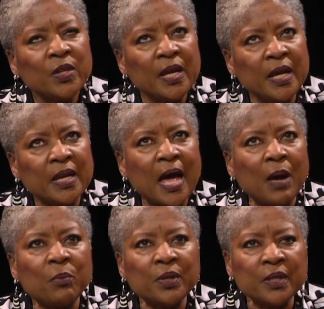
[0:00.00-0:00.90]
And
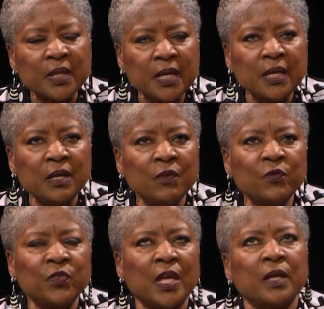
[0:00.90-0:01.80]
I
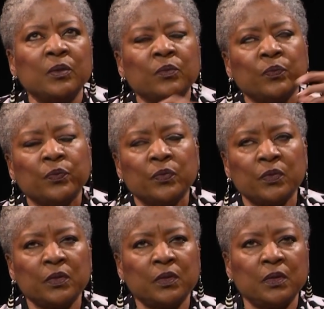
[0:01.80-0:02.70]
believe that
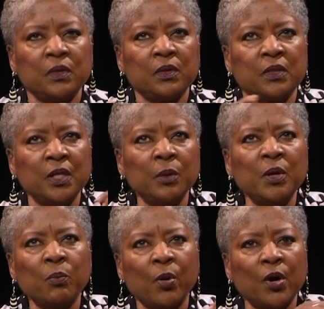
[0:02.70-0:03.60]
them
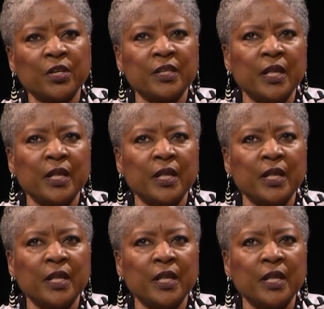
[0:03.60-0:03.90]
imparting